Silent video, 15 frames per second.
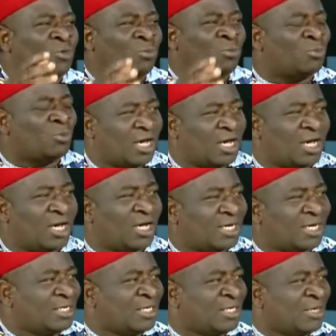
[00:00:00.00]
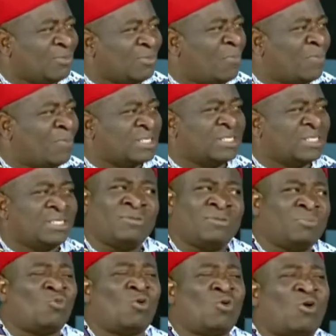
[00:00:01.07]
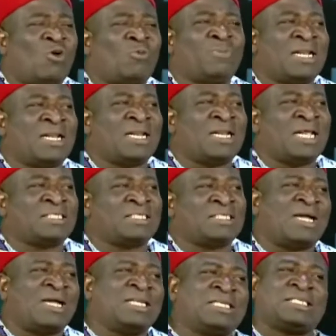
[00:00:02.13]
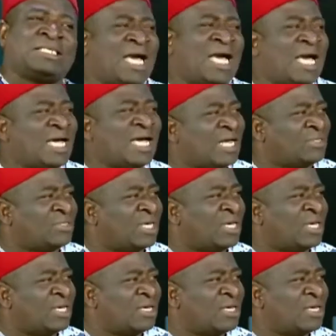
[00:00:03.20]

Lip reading: Igbo president. What people are now saying, why didn't he add Hausa?